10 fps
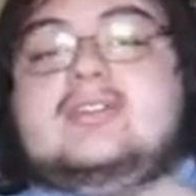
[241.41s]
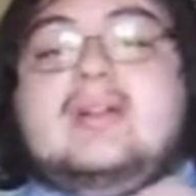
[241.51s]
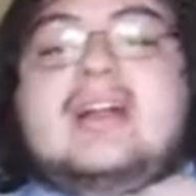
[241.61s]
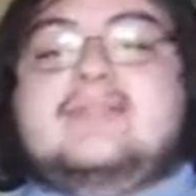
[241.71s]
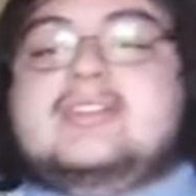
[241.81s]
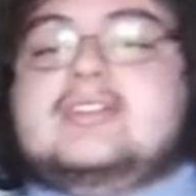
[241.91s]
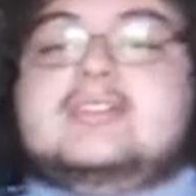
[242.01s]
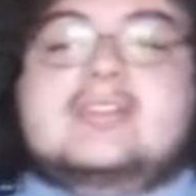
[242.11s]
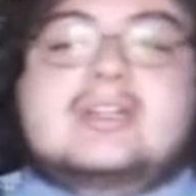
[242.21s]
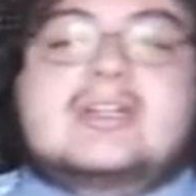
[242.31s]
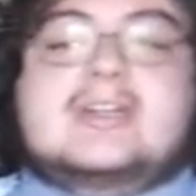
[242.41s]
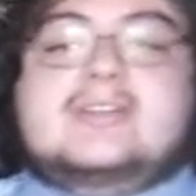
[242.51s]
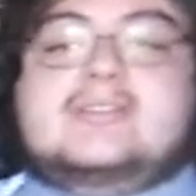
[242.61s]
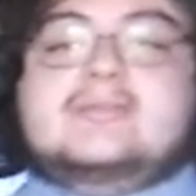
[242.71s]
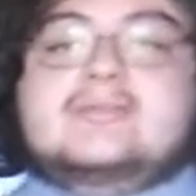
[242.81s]
So I'll have to
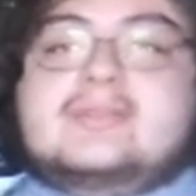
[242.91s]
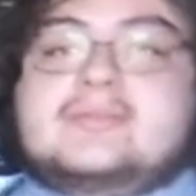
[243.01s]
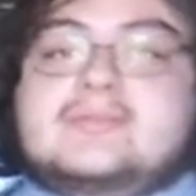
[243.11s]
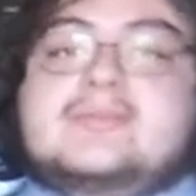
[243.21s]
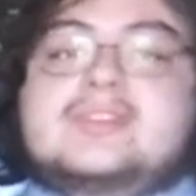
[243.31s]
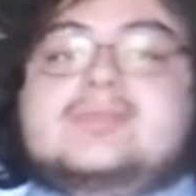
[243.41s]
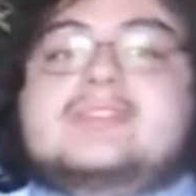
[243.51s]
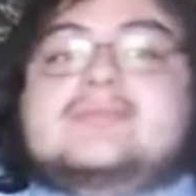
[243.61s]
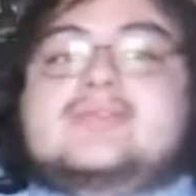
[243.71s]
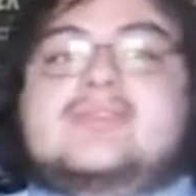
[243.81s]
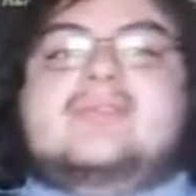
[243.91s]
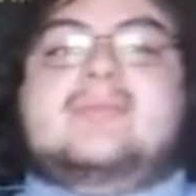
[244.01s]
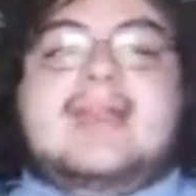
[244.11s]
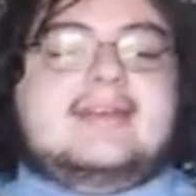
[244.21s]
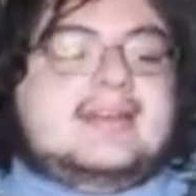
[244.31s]
do some sort of
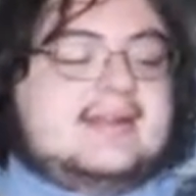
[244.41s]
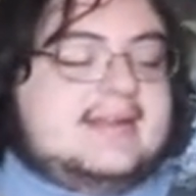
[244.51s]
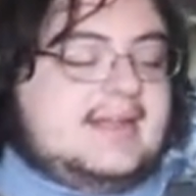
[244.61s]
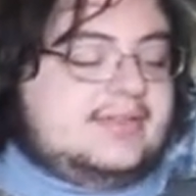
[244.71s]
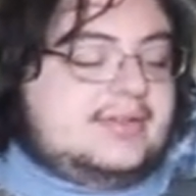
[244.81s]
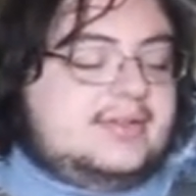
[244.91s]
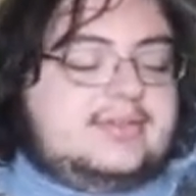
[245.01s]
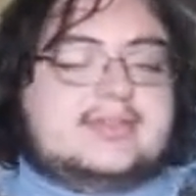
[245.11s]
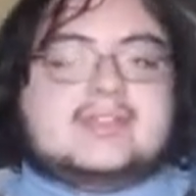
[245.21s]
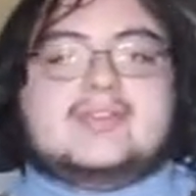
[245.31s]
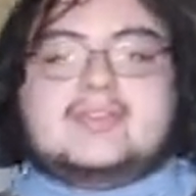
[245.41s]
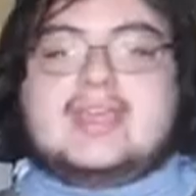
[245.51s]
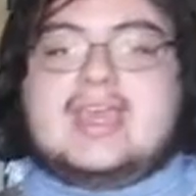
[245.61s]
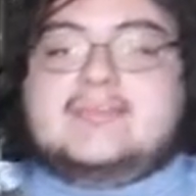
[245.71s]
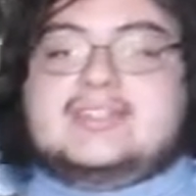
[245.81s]
mending on either this or the
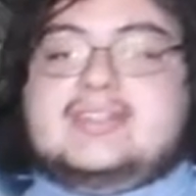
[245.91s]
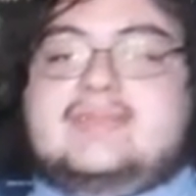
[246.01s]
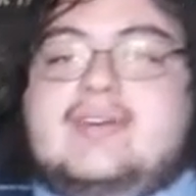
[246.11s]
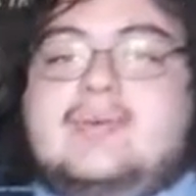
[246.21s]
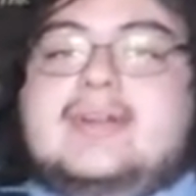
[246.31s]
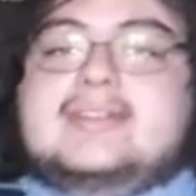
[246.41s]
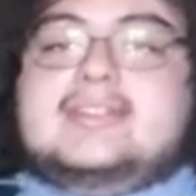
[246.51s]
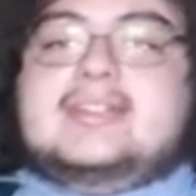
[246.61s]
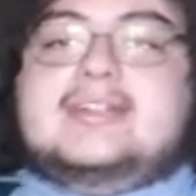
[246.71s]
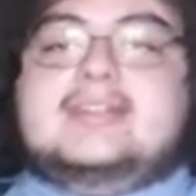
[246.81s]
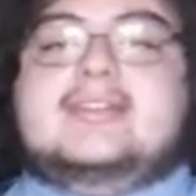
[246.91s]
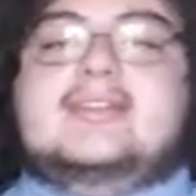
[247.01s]
gambeson if I want to